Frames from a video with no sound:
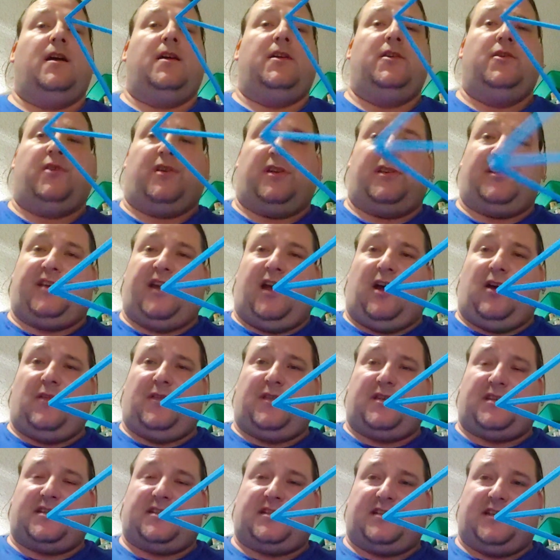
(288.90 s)
You can tell
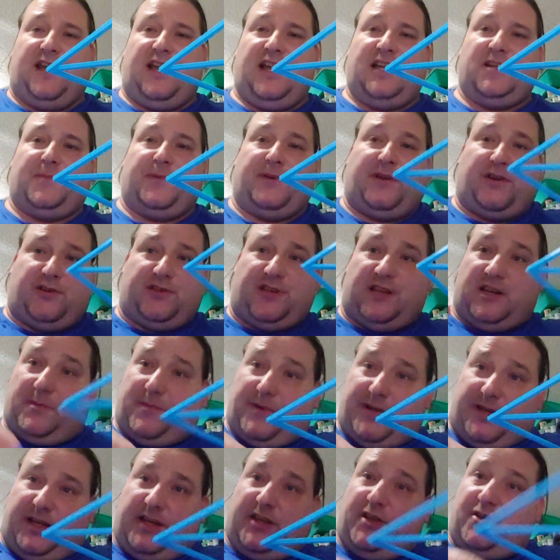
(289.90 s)
this is the case because in the
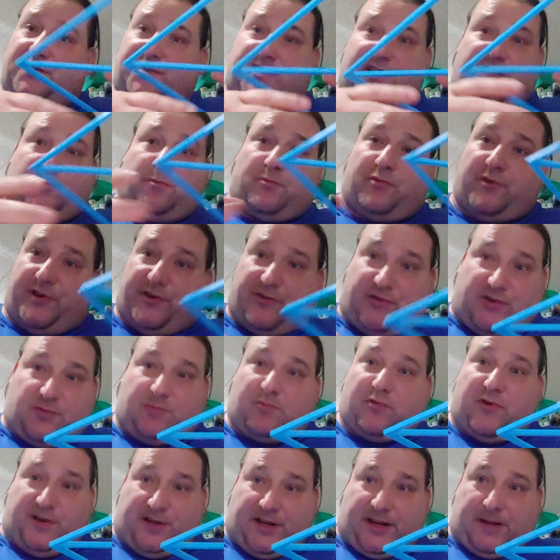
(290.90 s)
beginning you see the printers
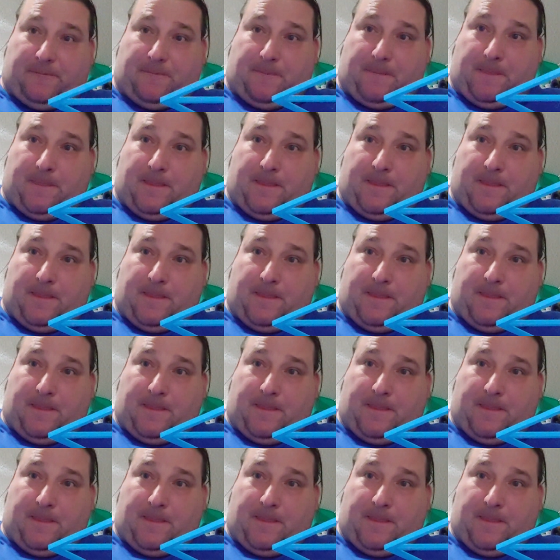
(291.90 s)
printing.